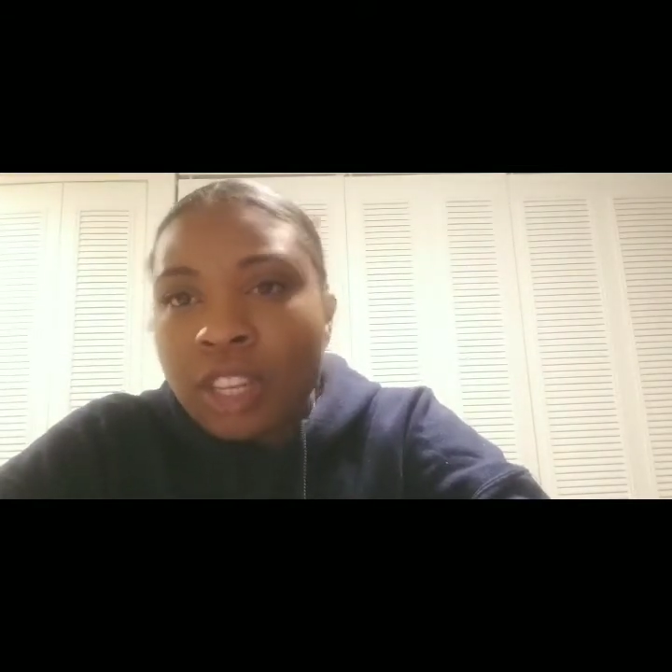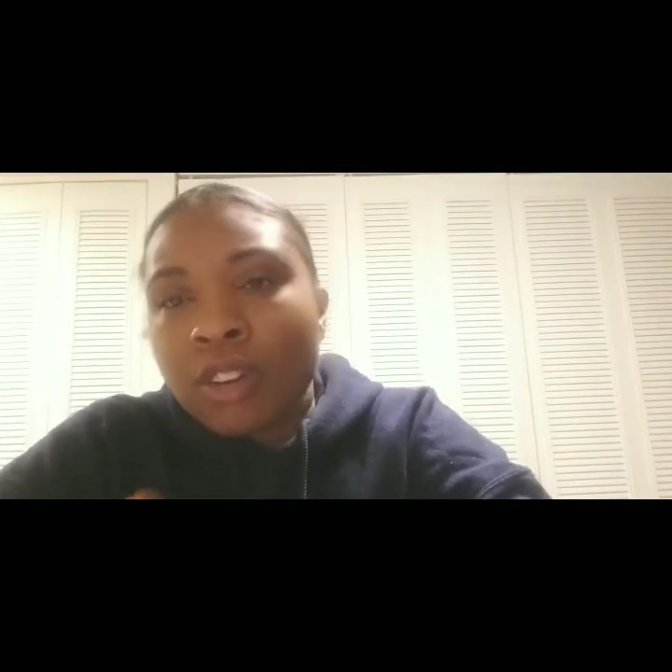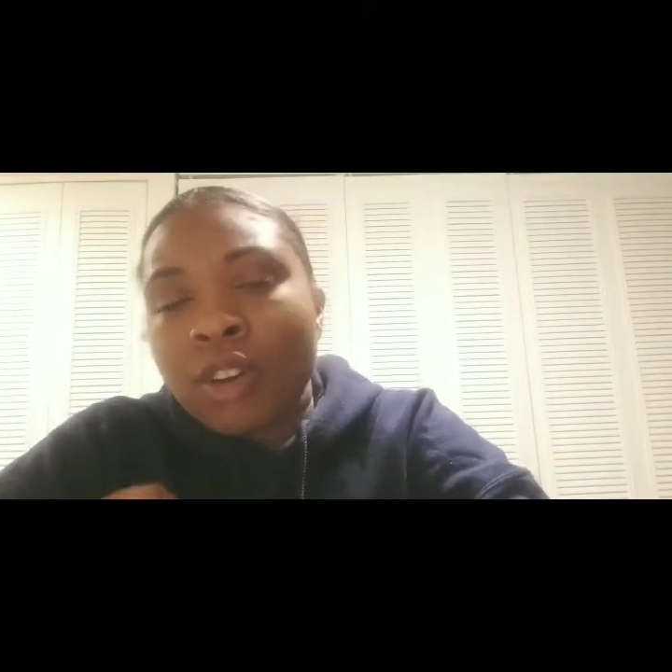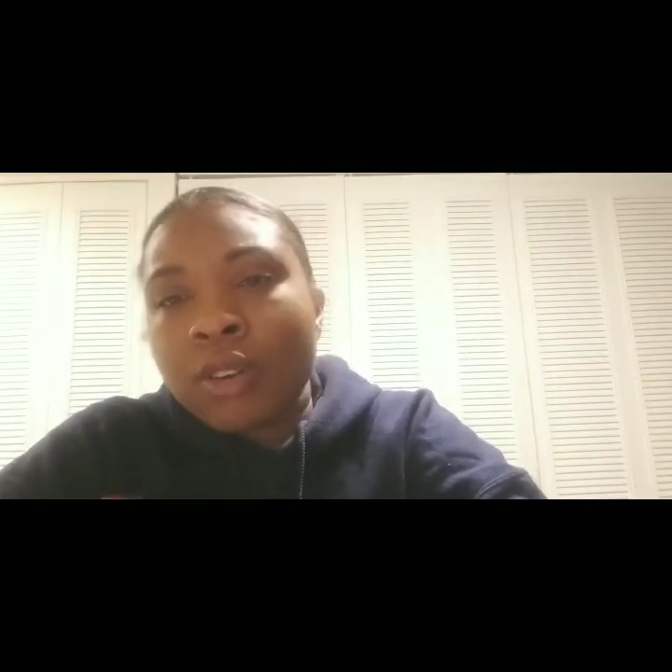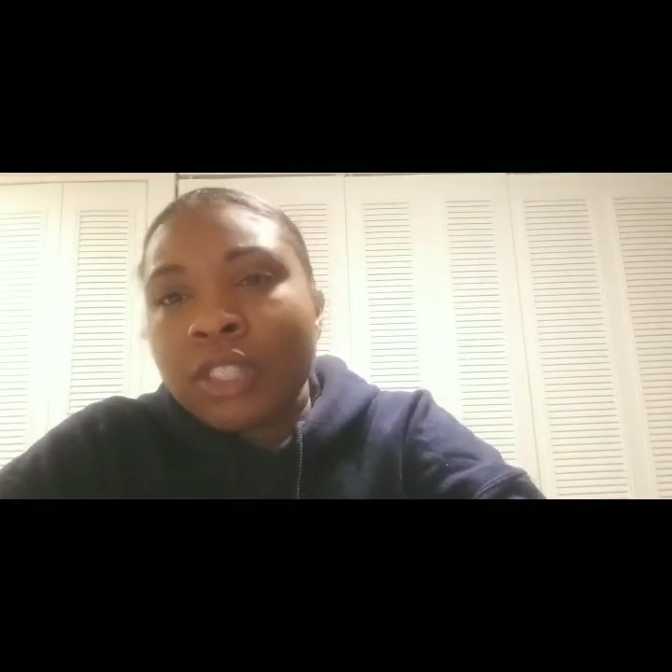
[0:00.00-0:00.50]
it'll
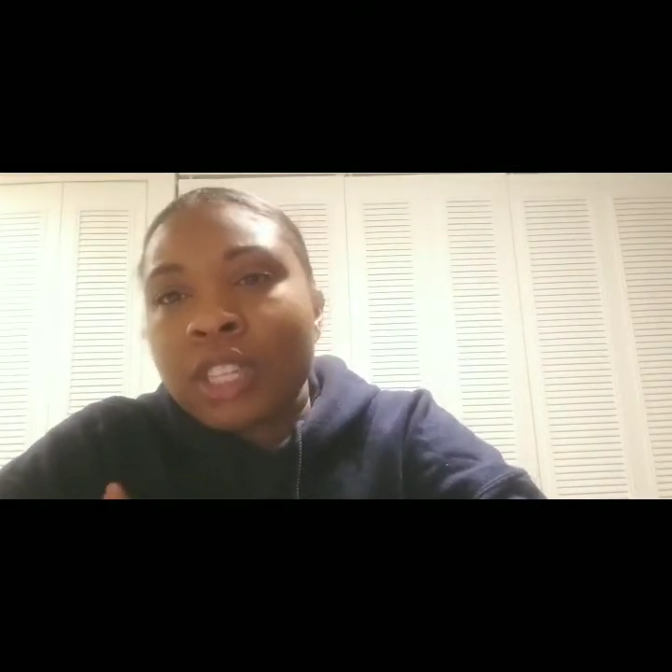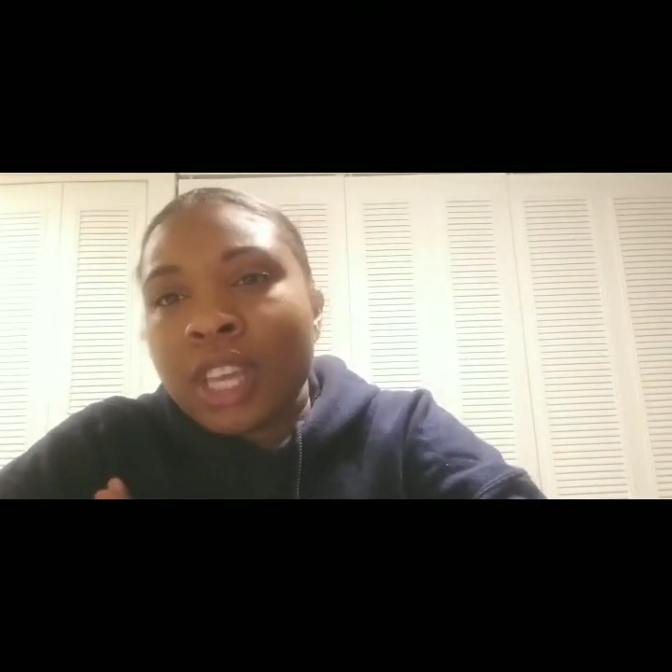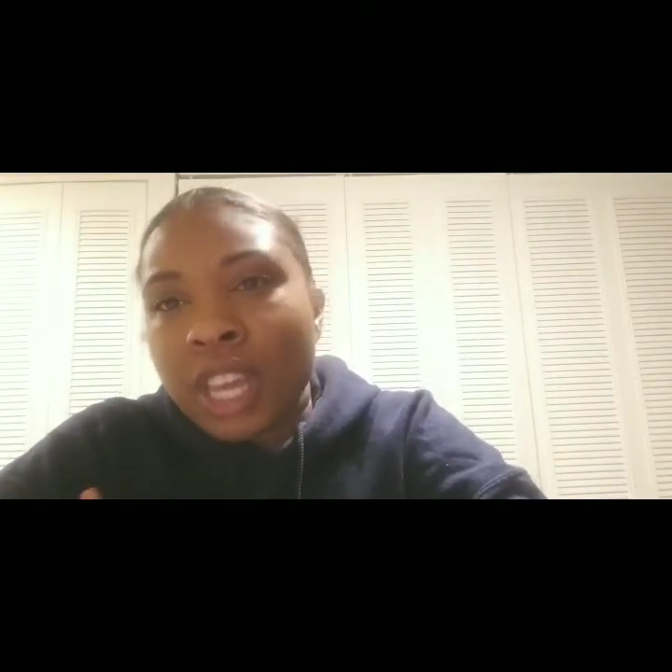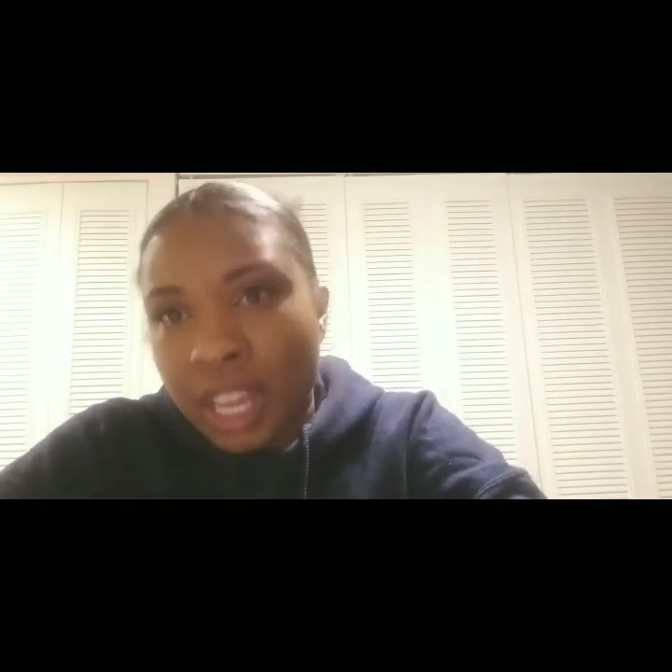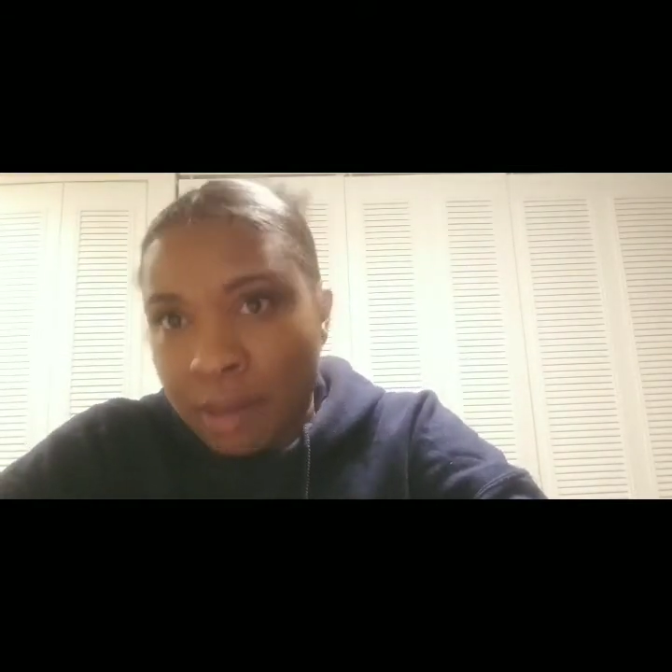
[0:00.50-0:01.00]
go into
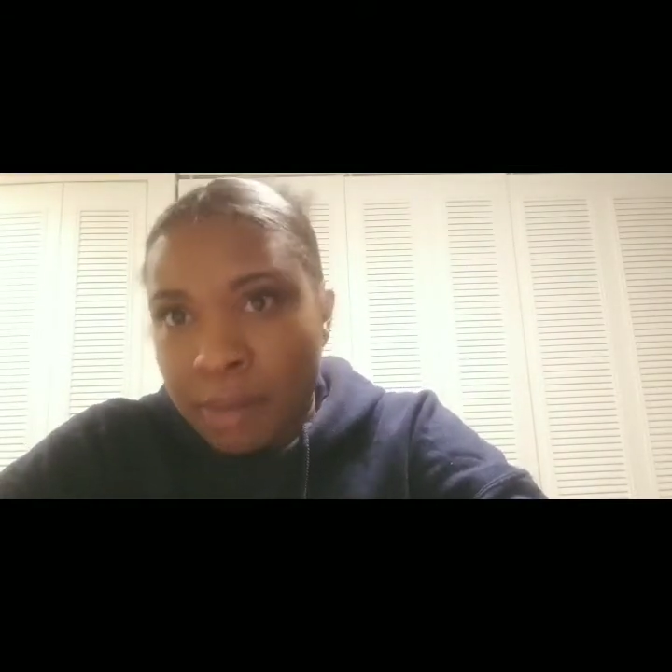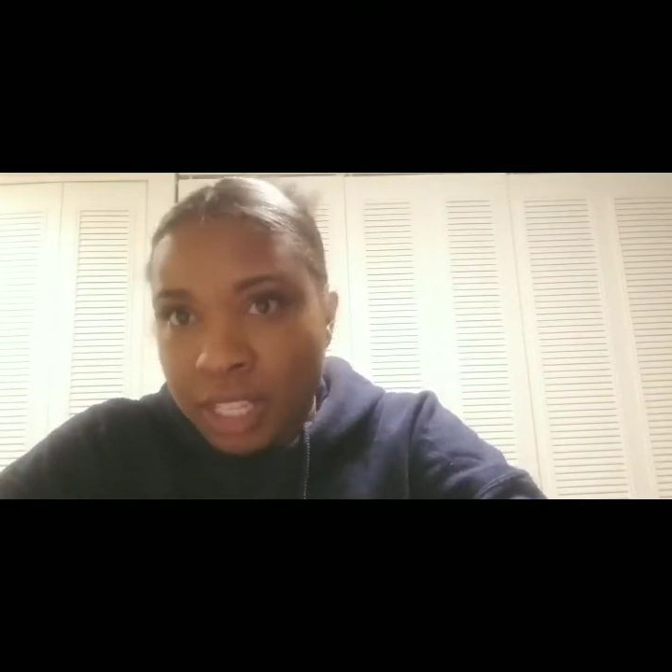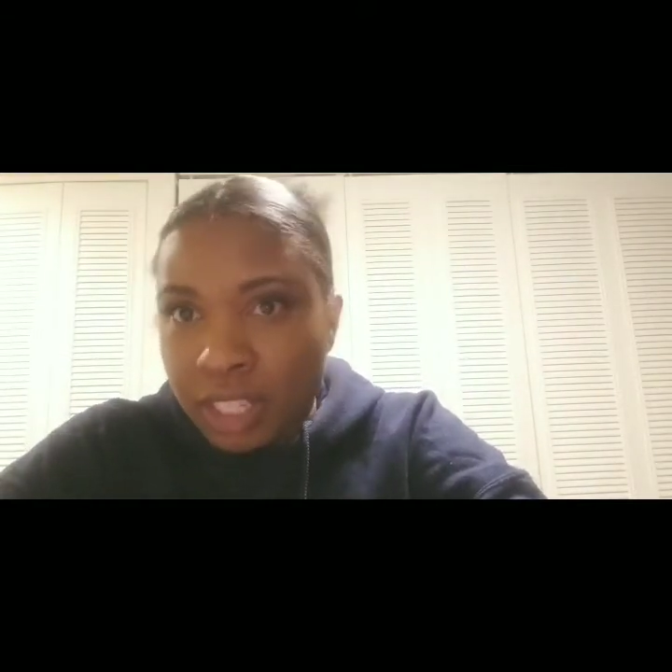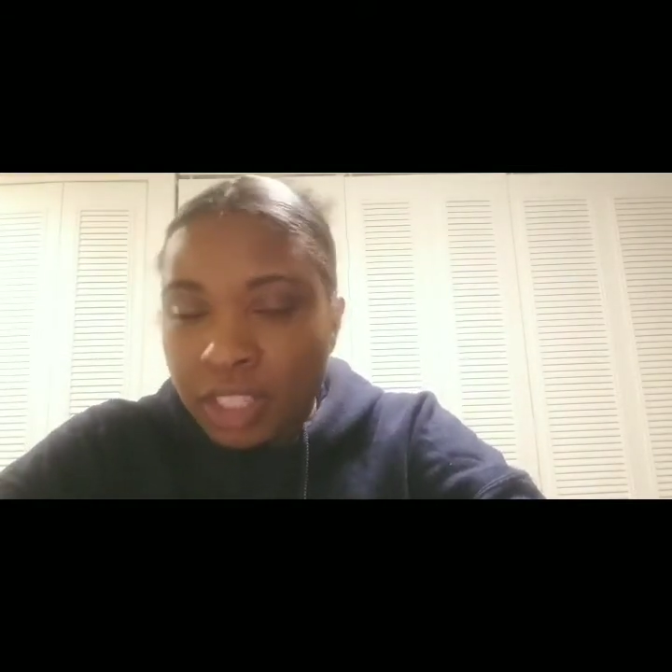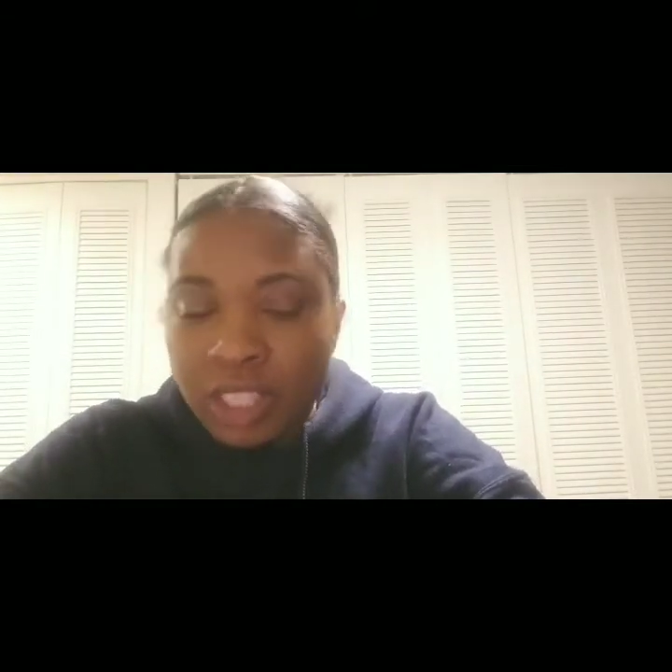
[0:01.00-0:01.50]
the hidden
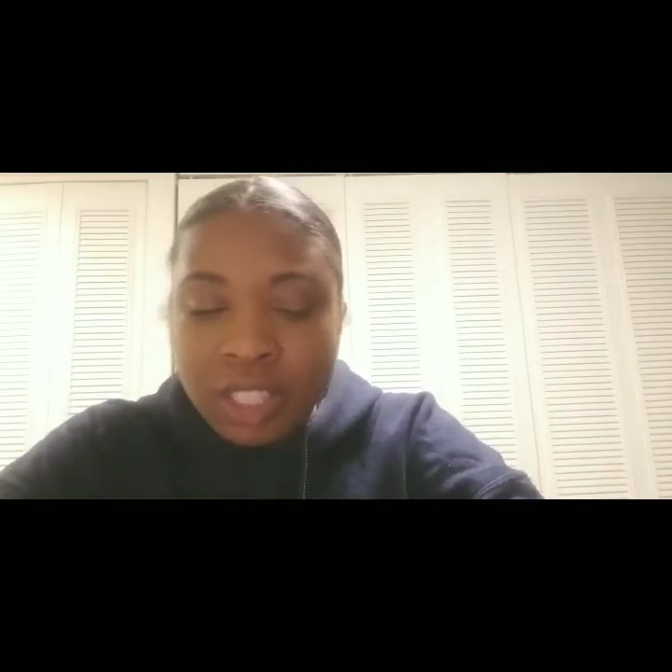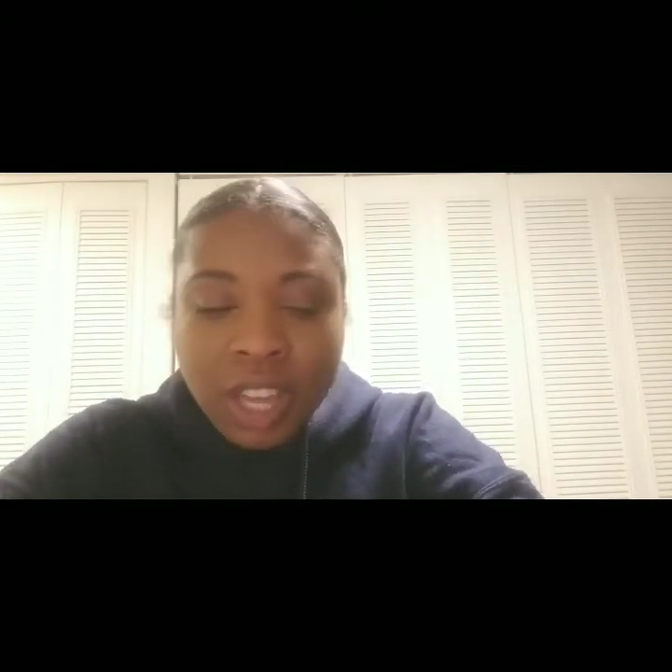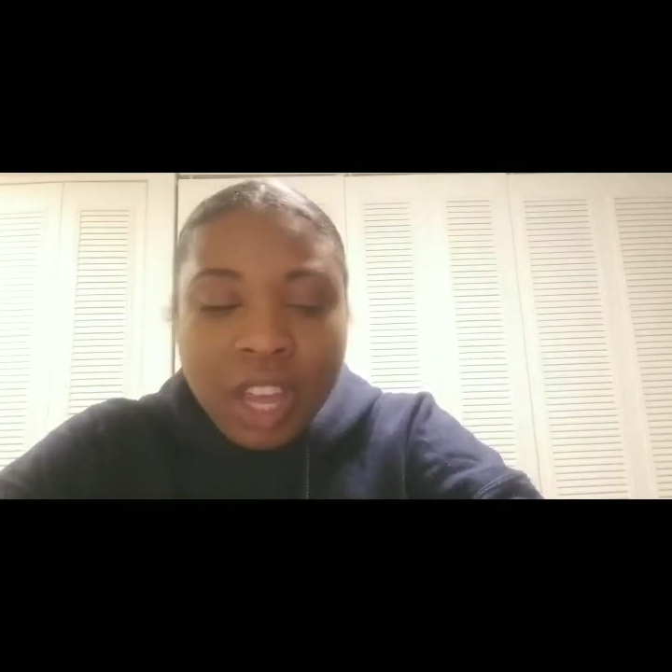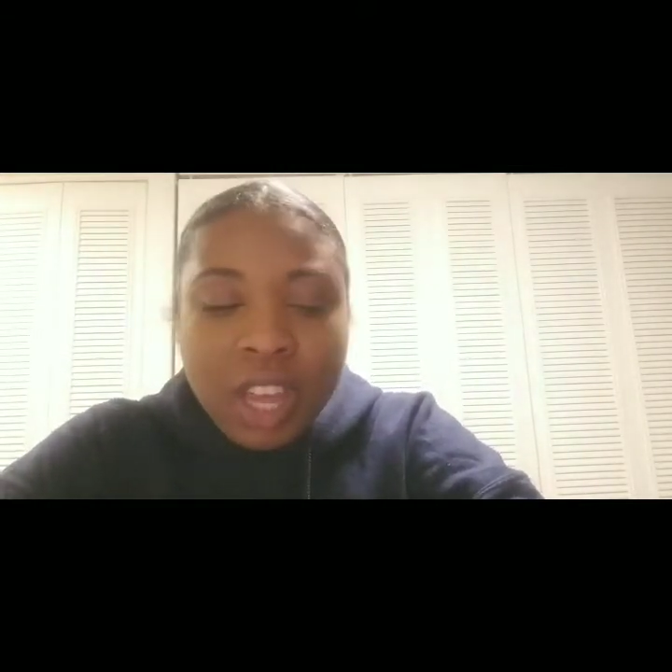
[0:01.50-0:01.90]
messages.